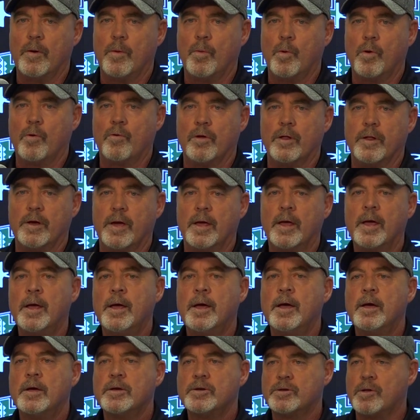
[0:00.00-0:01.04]
and we're really
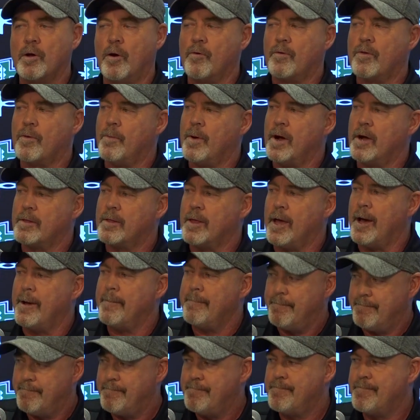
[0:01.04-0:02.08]
stoked about
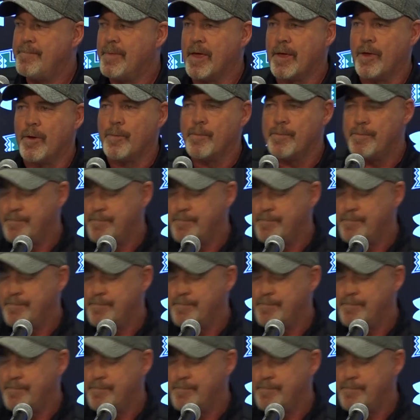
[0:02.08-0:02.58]
that. Thank you.